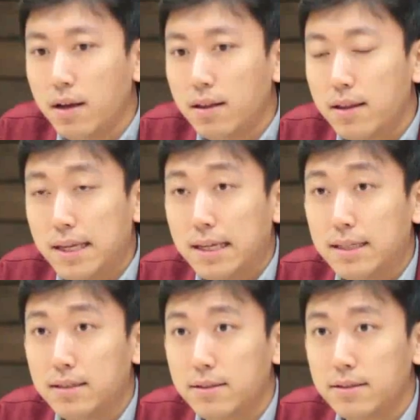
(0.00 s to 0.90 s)
The thing
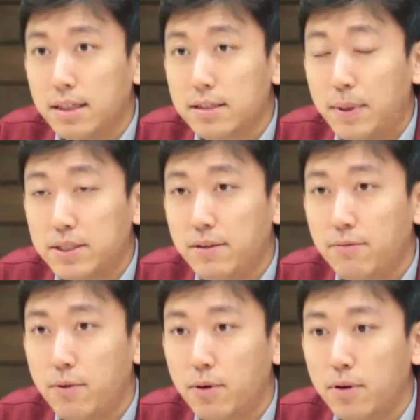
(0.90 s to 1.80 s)
is, especially
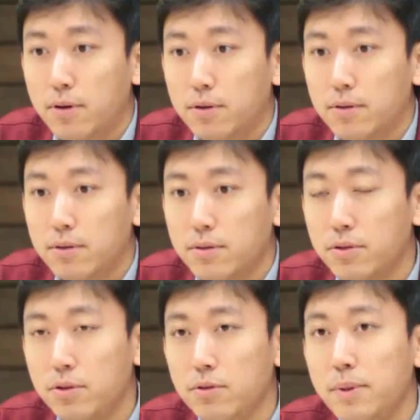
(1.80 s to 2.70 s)
for
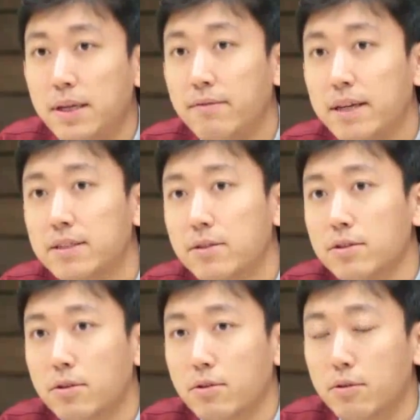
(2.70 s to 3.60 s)
newbie
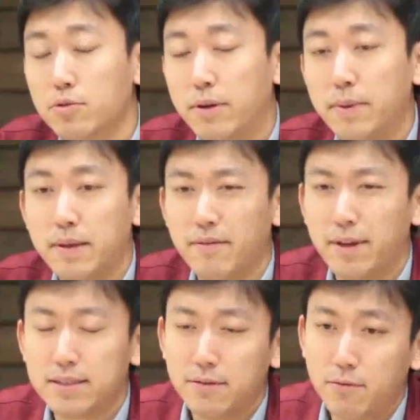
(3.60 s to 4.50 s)
investors or those who have been
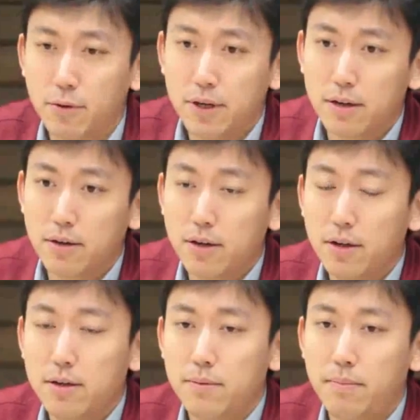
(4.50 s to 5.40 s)
investing for a year,
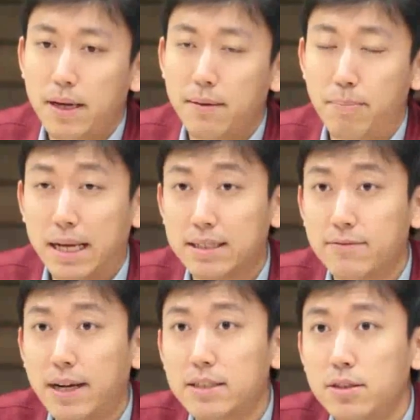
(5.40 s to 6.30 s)
my biggest
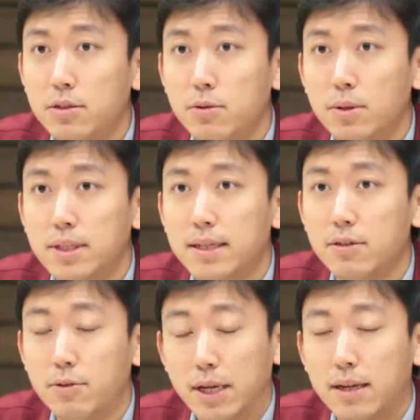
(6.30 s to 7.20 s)
advice to you is that
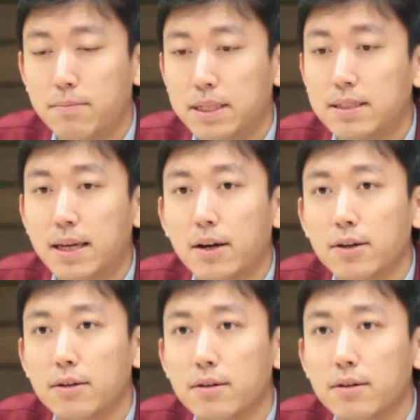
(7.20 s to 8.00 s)
you cannot be scared.